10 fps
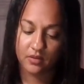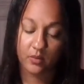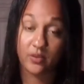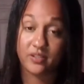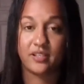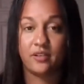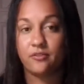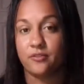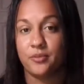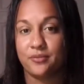I want to hear
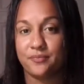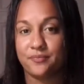from you.